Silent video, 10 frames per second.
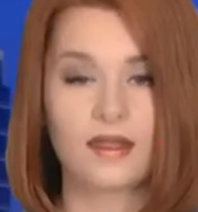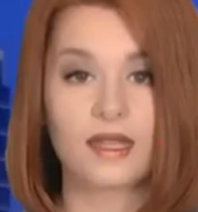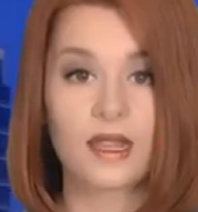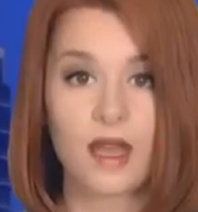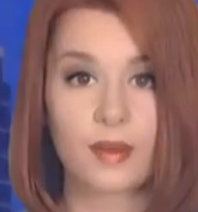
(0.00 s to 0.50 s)

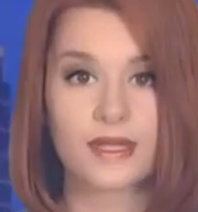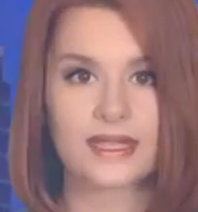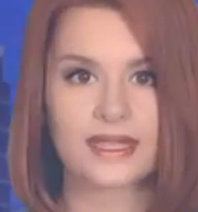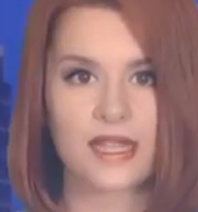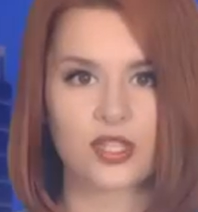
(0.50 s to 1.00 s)
The global
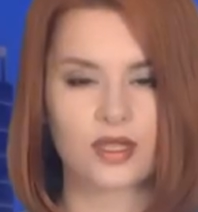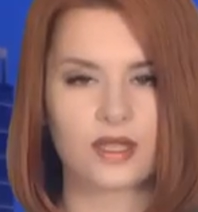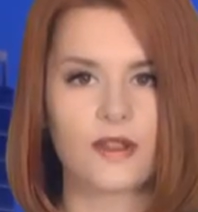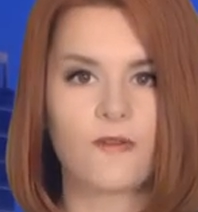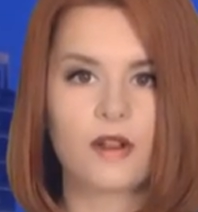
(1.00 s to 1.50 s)
tendency
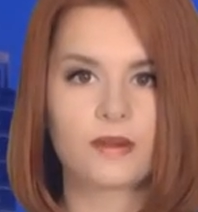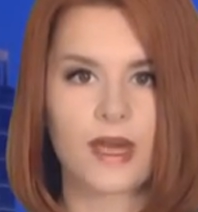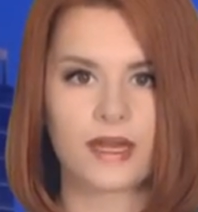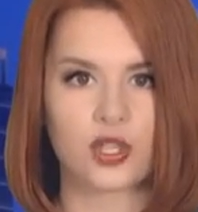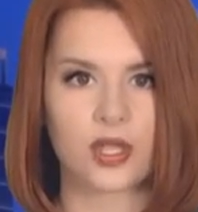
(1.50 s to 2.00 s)
in fund
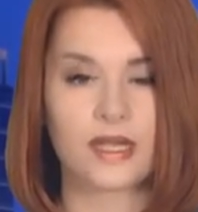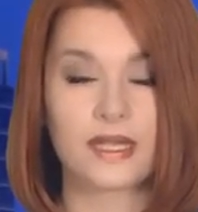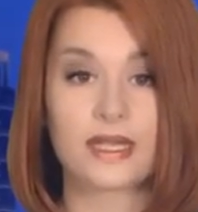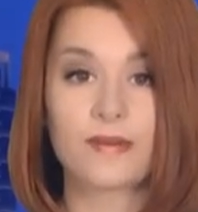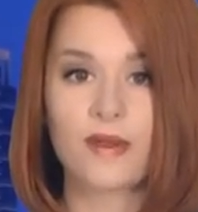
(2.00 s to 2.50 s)
managing
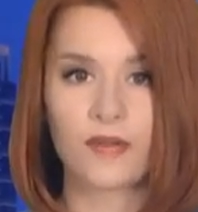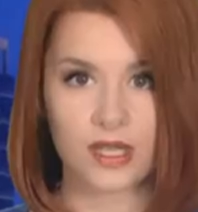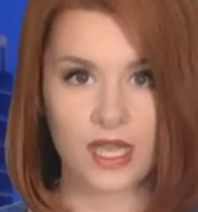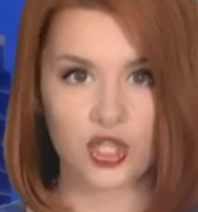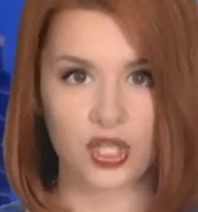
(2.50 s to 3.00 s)
is
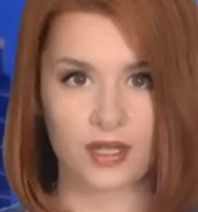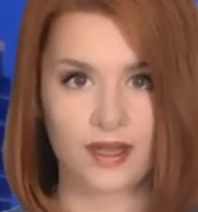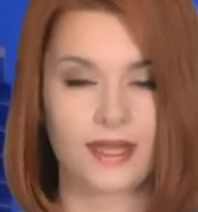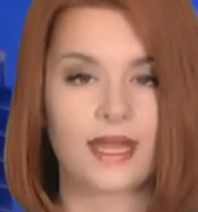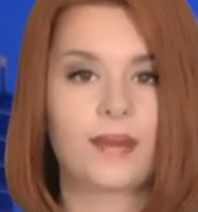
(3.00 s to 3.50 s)
simplification,
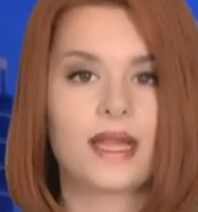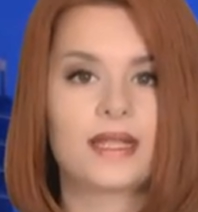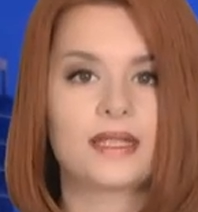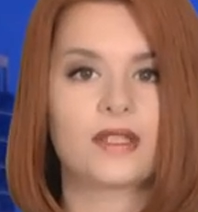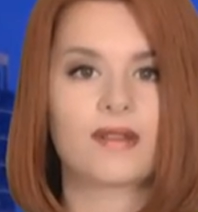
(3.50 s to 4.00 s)
the
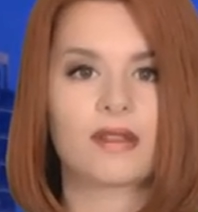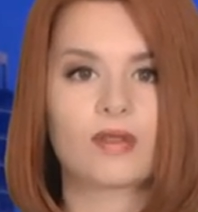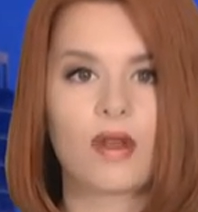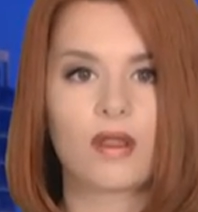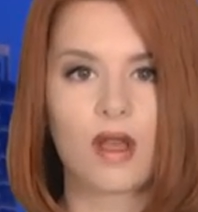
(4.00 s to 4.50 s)
ability to
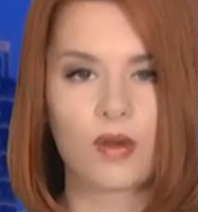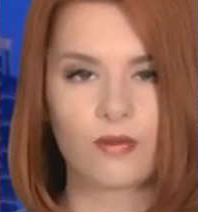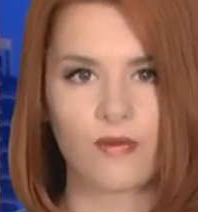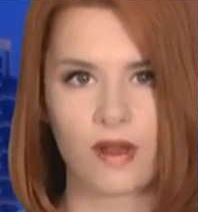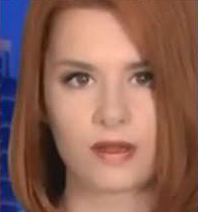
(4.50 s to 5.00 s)
control own
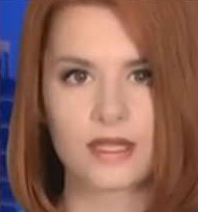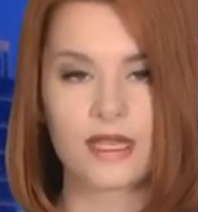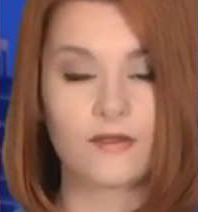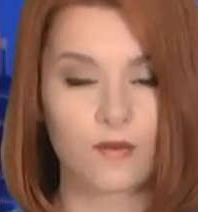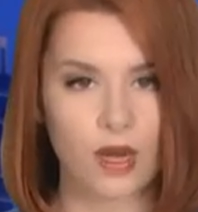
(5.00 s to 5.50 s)
funds
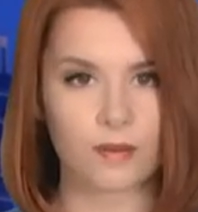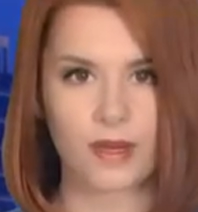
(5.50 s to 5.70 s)
in one